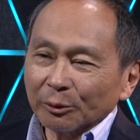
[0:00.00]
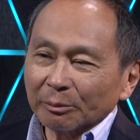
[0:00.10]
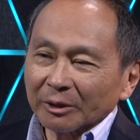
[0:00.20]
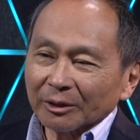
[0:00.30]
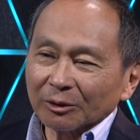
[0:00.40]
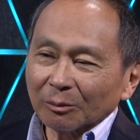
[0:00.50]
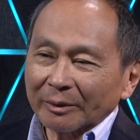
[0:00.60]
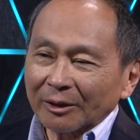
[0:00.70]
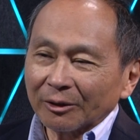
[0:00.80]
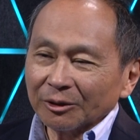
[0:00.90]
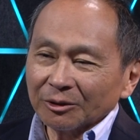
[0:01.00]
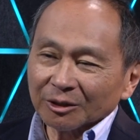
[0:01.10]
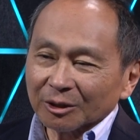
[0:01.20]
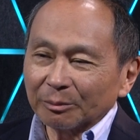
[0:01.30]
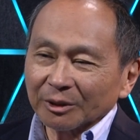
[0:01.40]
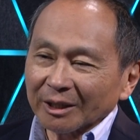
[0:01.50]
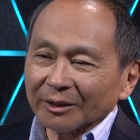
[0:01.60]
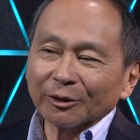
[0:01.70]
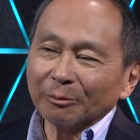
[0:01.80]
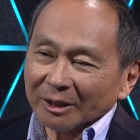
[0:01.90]
with political power use it to
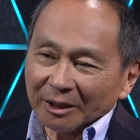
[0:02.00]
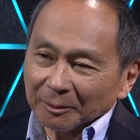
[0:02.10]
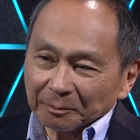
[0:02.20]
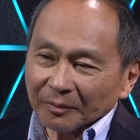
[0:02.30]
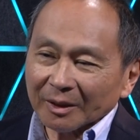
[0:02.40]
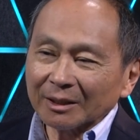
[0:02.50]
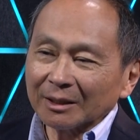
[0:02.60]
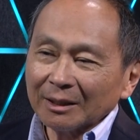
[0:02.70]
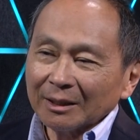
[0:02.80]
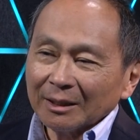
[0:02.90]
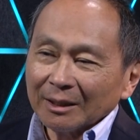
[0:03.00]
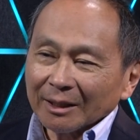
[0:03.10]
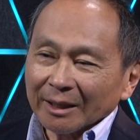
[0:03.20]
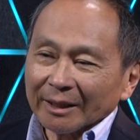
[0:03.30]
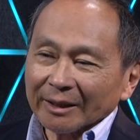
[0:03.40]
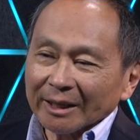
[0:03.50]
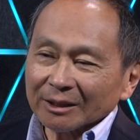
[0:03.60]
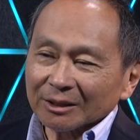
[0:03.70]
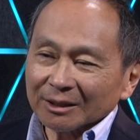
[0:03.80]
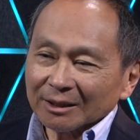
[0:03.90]
protect their money. Uh, and
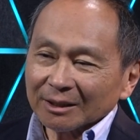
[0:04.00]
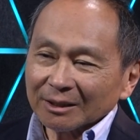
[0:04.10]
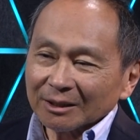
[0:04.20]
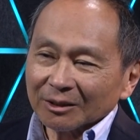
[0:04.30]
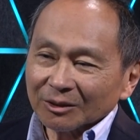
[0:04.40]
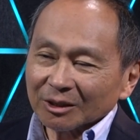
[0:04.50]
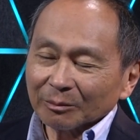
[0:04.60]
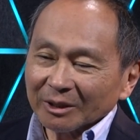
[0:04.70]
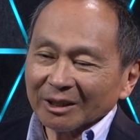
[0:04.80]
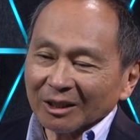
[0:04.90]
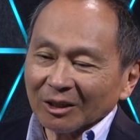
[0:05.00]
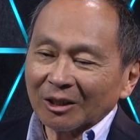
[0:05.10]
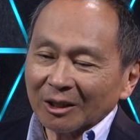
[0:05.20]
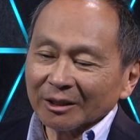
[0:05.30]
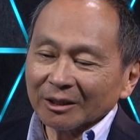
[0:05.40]
that, uh, you know, is something in law